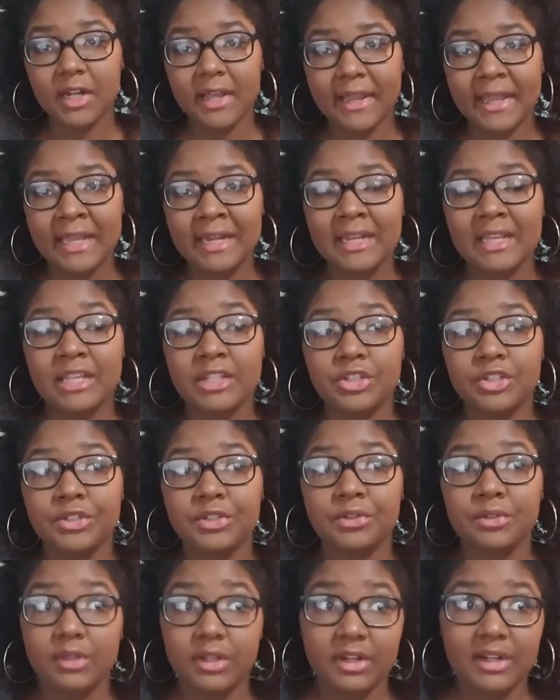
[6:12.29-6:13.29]
Tip number
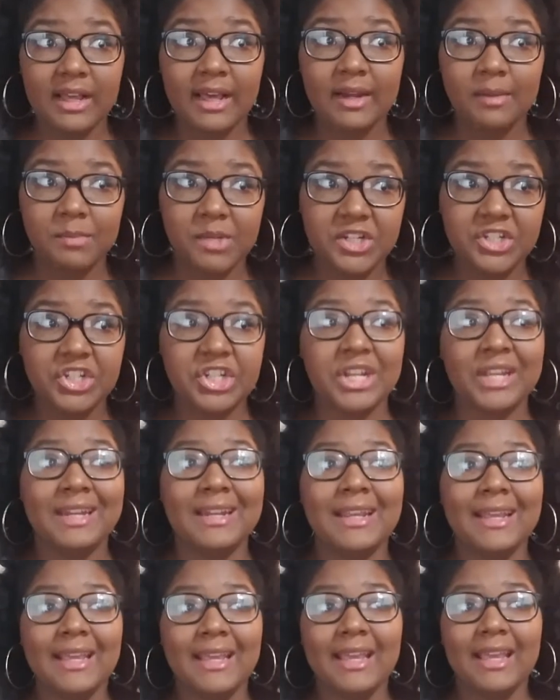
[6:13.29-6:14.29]
9 is to learn how to
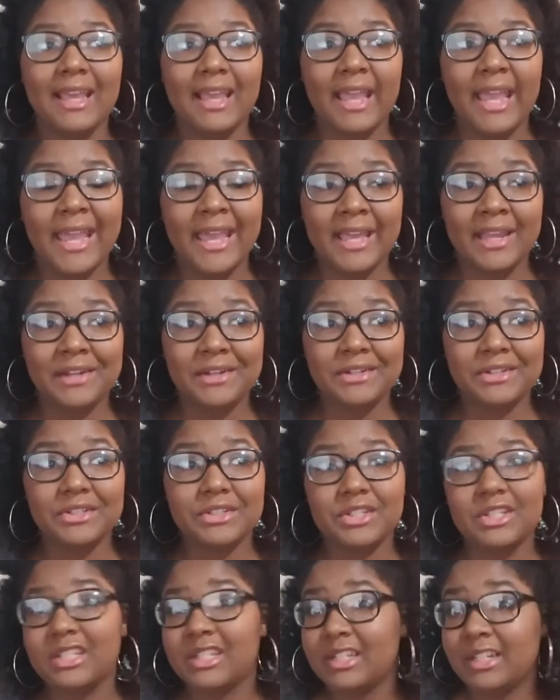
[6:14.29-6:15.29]
budget
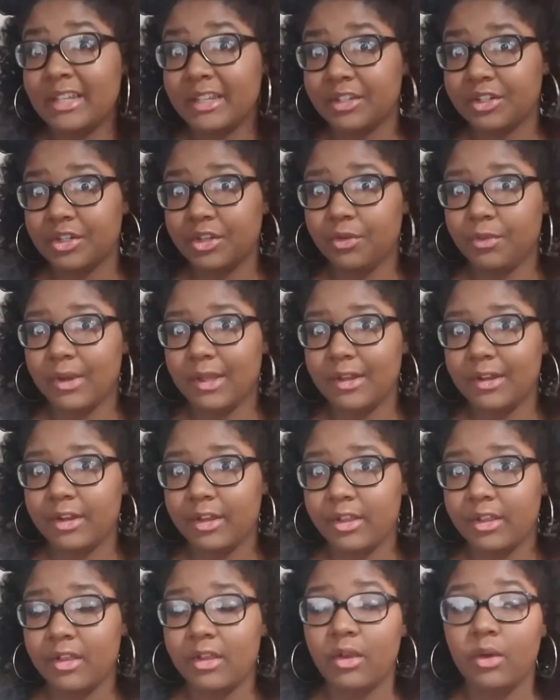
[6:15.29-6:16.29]
and stick
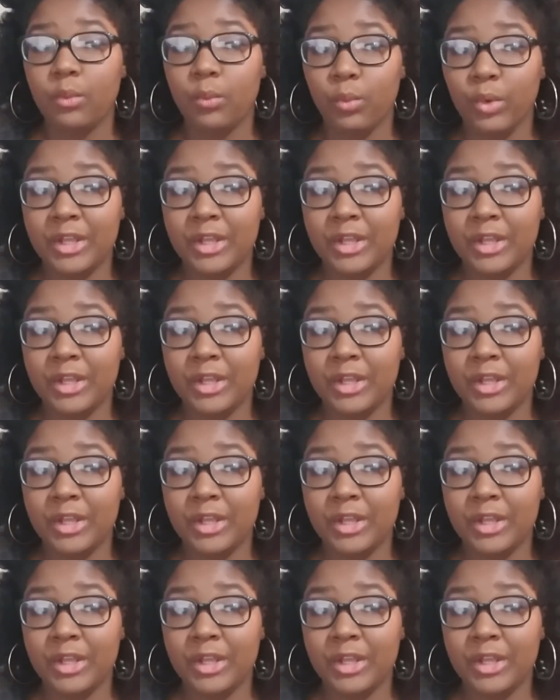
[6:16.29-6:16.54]
to it,